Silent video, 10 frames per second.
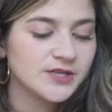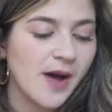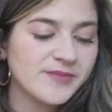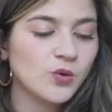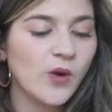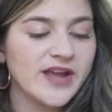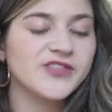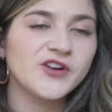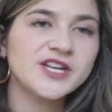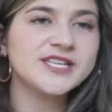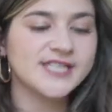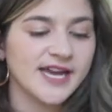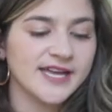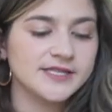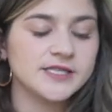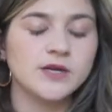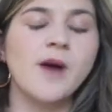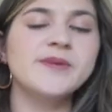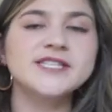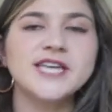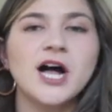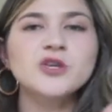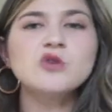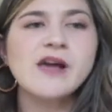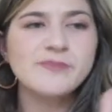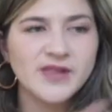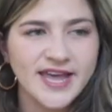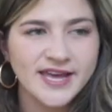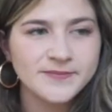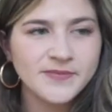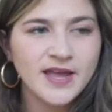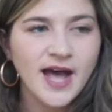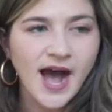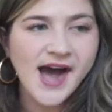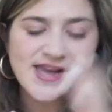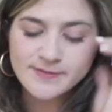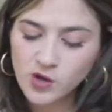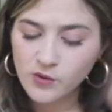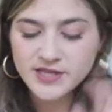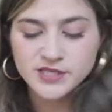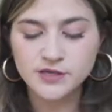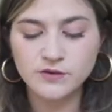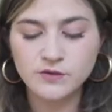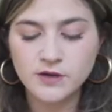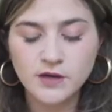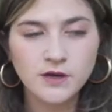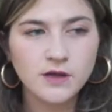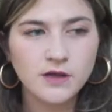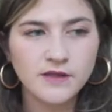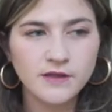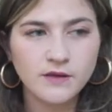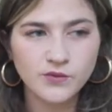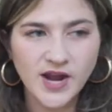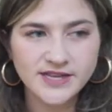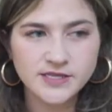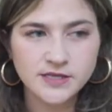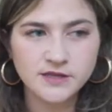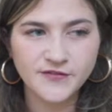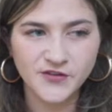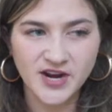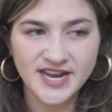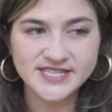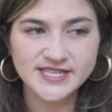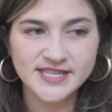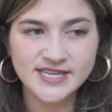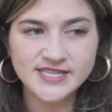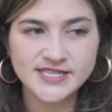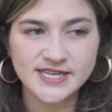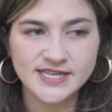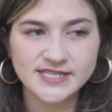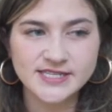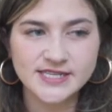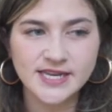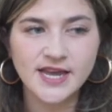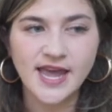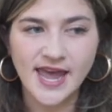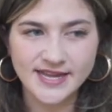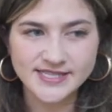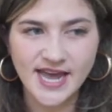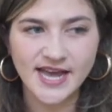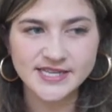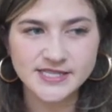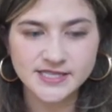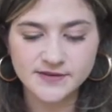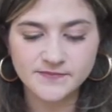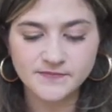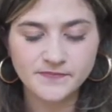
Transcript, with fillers: So I'm gonna wait 30 seconds. So I'm gonna tell you my plan. I am going to write the phrase, this is a test.